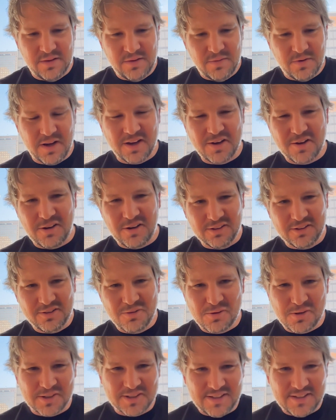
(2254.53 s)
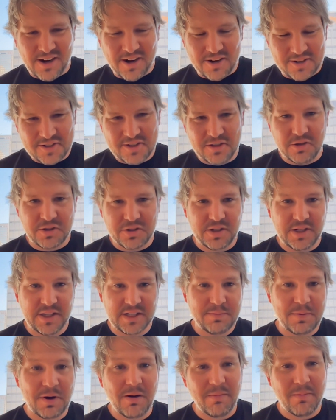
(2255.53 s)
what I call Google's large social
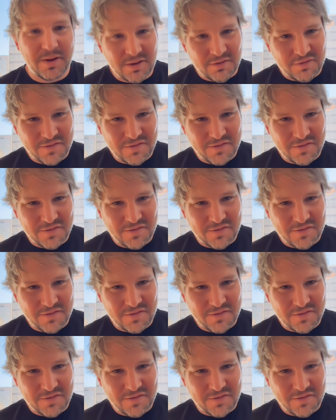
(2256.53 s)
experiment